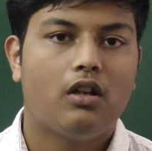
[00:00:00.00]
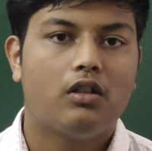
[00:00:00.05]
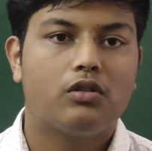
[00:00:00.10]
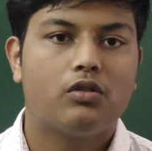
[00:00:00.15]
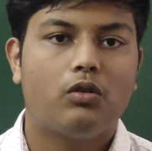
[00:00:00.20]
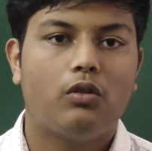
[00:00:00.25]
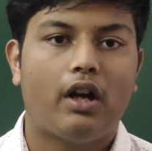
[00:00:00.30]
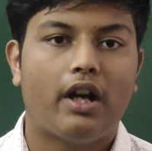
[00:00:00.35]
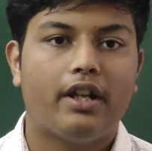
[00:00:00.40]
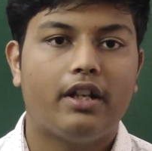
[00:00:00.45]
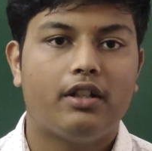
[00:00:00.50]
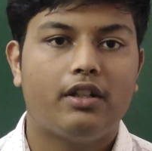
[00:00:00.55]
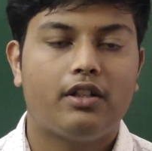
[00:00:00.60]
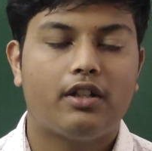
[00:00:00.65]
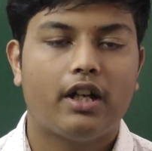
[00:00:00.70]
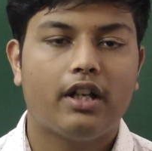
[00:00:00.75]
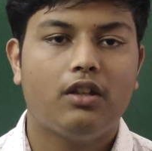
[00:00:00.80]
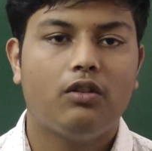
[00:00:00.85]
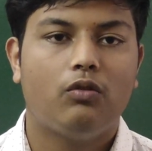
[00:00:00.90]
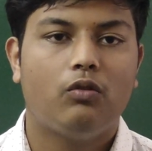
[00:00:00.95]
So I
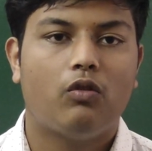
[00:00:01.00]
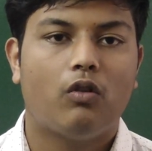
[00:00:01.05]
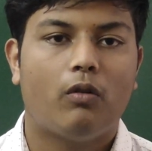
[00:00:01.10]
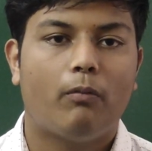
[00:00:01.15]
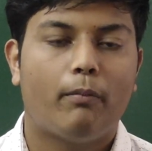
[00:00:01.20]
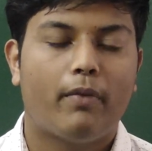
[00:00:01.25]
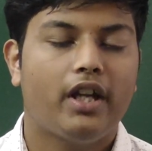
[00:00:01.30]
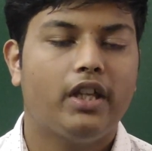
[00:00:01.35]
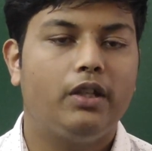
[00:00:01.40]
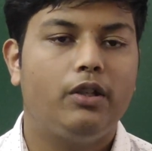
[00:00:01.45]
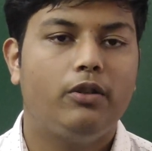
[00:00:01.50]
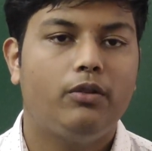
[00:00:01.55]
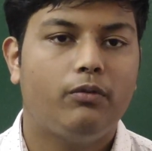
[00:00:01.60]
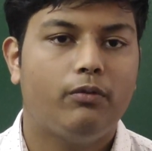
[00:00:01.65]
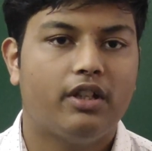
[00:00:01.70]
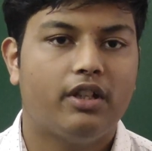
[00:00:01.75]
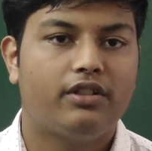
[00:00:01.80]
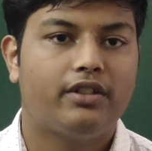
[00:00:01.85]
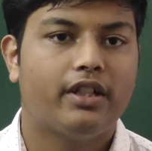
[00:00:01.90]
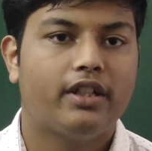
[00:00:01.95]
tried to combine it
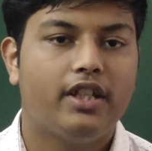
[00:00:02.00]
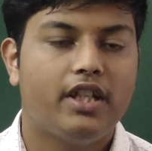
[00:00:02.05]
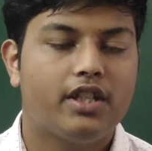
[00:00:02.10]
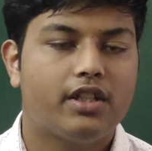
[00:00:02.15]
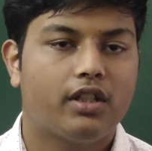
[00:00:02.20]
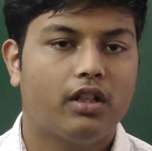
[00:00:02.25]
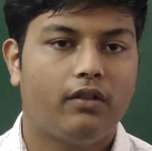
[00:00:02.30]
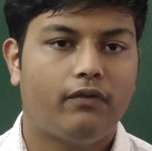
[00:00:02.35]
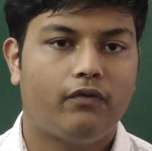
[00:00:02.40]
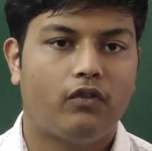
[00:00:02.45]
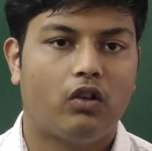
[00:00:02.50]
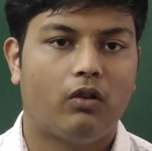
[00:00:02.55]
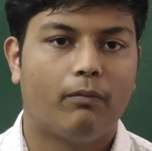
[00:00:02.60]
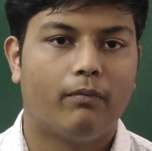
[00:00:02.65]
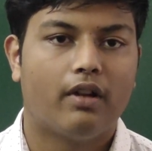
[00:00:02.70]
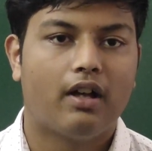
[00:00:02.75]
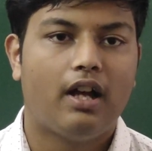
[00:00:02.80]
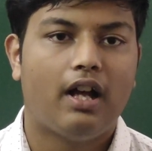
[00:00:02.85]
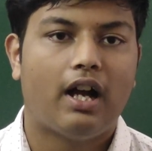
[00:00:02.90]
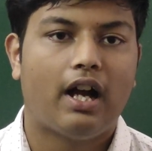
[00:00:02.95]
with a traditional
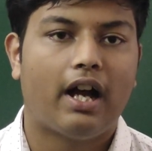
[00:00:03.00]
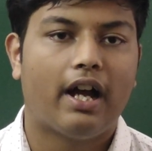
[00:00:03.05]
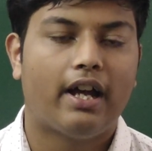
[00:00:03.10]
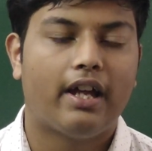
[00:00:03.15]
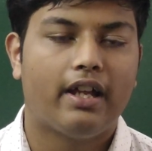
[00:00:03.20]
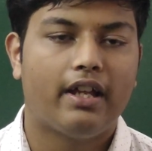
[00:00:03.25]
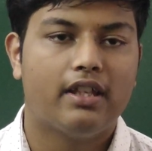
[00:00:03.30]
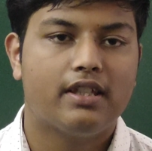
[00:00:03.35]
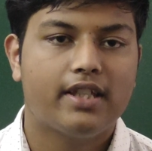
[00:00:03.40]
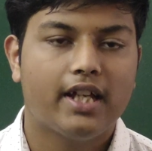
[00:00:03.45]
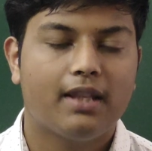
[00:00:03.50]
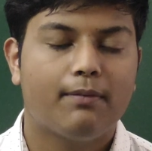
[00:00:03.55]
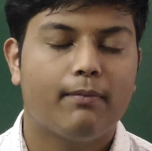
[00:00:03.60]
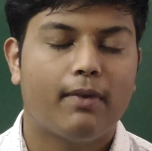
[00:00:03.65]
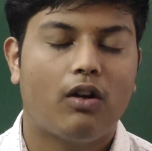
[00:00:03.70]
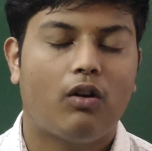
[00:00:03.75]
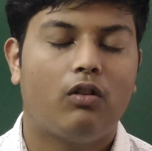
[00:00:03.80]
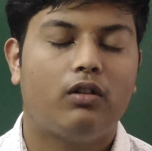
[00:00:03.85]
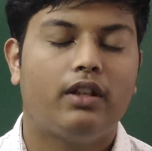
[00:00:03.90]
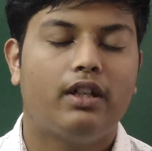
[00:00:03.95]
form. I set
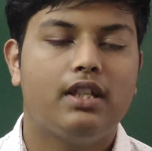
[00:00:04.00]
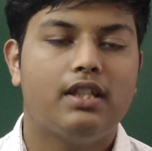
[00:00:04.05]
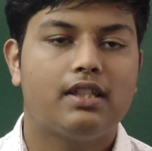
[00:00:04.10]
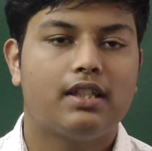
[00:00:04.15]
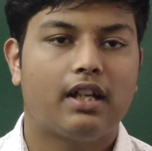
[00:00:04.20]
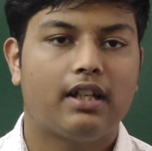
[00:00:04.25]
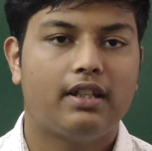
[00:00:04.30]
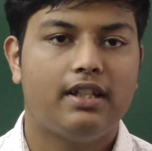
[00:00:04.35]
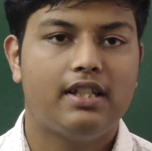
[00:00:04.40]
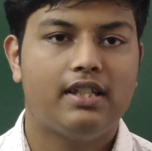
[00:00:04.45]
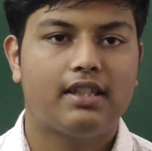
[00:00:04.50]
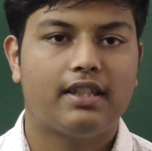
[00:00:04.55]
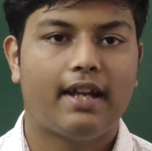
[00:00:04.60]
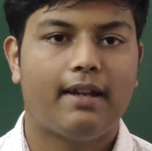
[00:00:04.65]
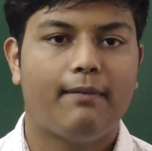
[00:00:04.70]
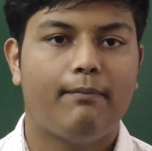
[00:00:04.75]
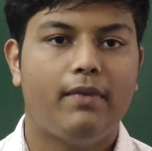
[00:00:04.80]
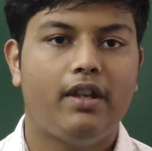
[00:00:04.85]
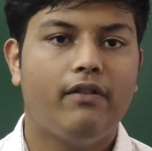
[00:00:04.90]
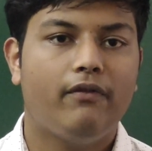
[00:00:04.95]
my online studies
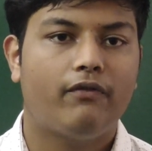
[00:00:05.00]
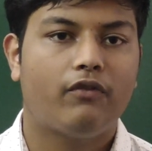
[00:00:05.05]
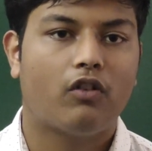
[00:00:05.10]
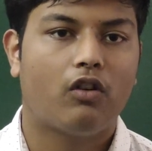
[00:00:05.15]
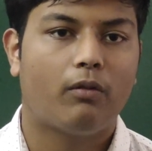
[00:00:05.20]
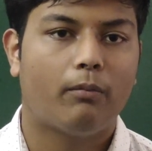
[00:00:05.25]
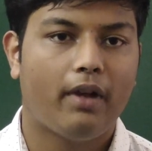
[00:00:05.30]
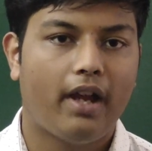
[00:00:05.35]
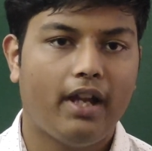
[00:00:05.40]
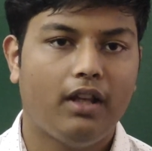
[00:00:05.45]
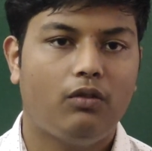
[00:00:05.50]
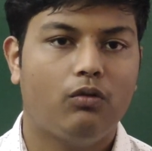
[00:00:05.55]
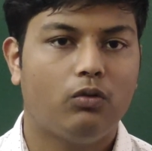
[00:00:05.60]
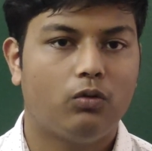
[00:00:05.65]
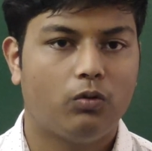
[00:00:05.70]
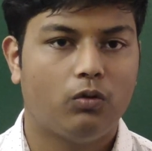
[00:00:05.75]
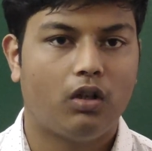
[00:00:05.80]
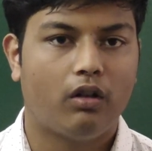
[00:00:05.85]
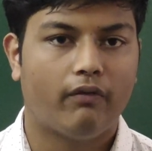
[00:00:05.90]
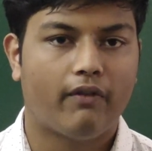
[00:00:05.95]
timing from 8
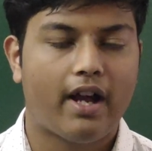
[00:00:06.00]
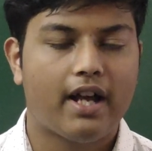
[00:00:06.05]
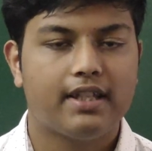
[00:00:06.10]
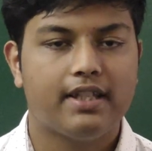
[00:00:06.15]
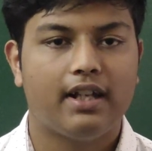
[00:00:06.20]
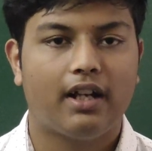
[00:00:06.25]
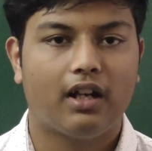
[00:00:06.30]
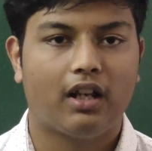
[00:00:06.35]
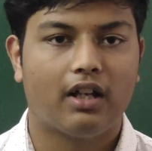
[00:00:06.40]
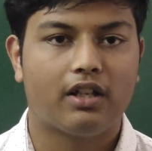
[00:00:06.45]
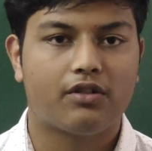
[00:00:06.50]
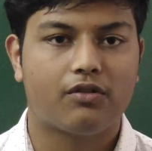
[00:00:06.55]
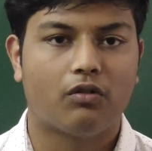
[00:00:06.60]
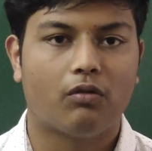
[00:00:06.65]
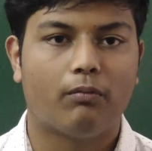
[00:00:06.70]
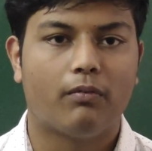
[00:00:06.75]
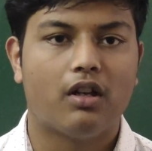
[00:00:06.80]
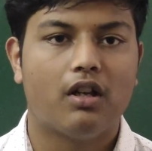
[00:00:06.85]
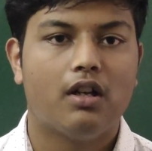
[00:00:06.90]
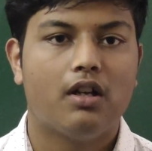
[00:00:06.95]
to 12 as in
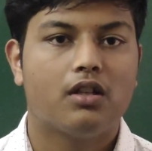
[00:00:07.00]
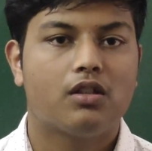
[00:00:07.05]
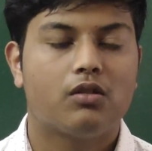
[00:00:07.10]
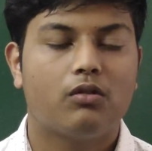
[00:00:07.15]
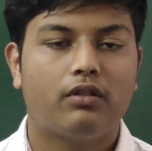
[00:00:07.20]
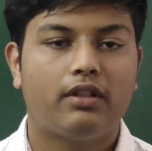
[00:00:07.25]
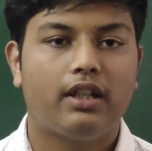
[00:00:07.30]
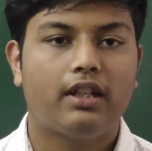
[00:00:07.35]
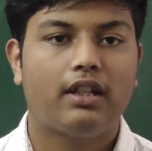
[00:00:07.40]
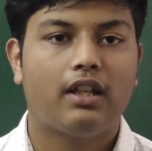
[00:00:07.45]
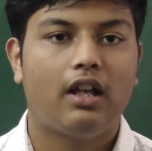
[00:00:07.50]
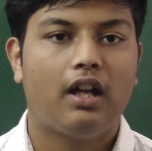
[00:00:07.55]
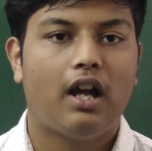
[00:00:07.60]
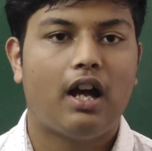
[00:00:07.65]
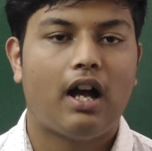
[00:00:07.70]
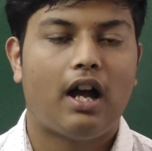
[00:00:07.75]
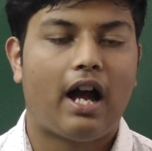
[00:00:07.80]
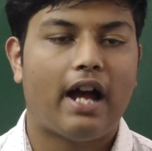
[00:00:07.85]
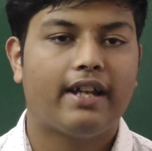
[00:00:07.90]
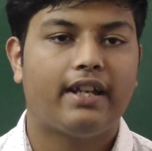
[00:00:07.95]
classroom so that
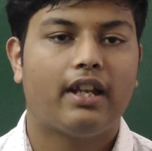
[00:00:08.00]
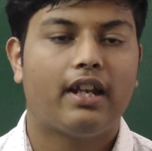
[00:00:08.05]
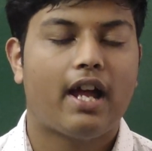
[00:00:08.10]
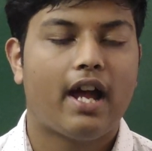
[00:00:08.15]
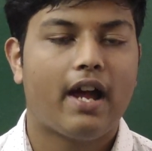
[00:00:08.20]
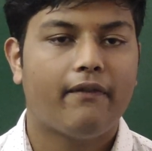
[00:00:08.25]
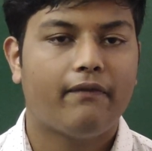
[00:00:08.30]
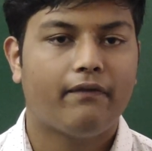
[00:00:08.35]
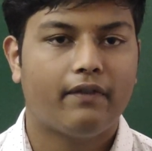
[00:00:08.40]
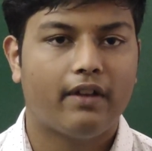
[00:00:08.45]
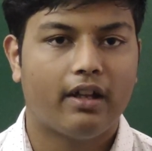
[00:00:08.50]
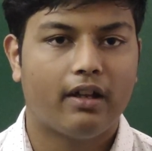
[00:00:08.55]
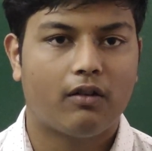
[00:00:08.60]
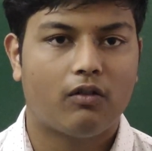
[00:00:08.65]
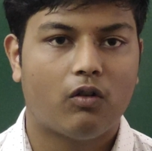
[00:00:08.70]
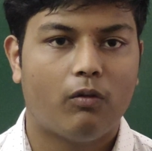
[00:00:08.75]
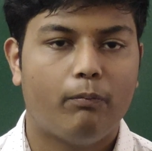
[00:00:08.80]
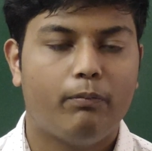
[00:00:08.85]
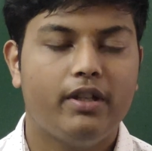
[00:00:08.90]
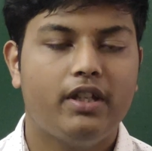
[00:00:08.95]
I can have a
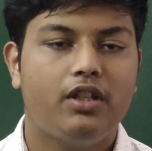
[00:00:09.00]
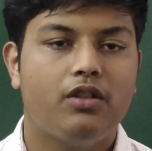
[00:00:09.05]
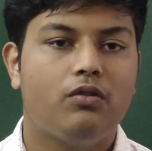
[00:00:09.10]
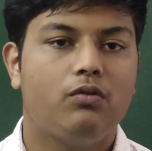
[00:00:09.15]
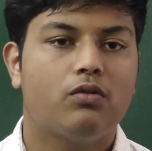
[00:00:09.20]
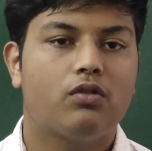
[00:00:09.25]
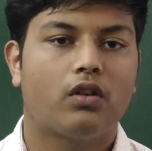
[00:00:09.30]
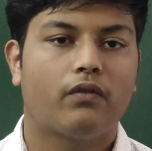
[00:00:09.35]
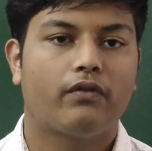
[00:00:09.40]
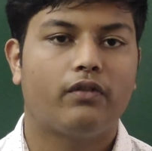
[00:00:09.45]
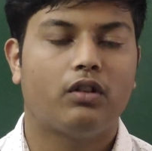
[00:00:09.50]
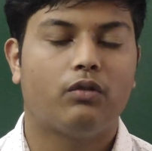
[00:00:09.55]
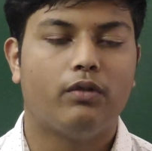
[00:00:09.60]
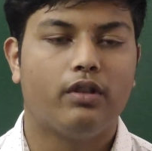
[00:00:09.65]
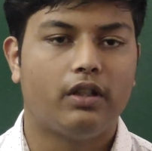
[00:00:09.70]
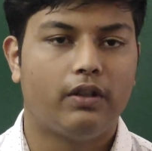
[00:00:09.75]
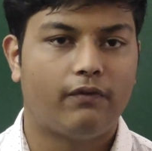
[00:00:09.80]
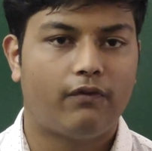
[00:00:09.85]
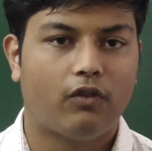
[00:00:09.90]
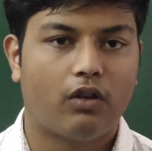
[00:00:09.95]
complete use of the
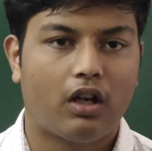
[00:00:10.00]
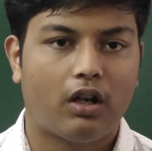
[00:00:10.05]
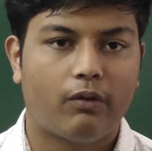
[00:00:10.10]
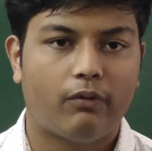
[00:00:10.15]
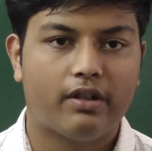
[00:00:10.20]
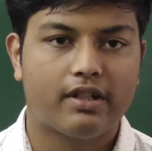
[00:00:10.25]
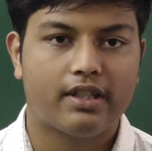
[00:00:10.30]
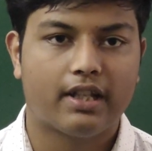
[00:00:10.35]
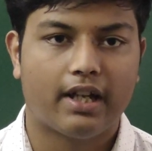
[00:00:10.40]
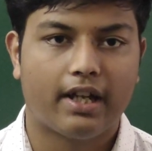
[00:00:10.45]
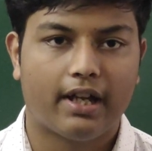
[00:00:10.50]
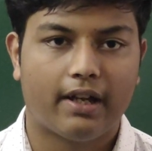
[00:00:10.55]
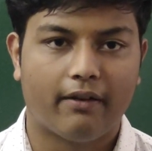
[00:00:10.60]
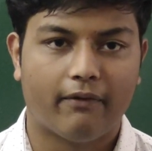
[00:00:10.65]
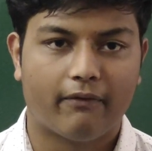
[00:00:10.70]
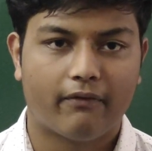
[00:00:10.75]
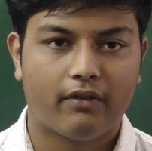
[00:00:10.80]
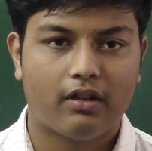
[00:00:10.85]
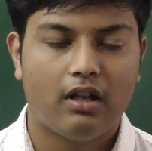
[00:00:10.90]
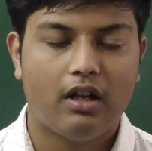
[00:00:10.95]
24 hours I
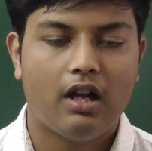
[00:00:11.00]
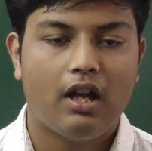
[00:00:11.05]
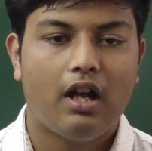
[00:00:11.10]
have.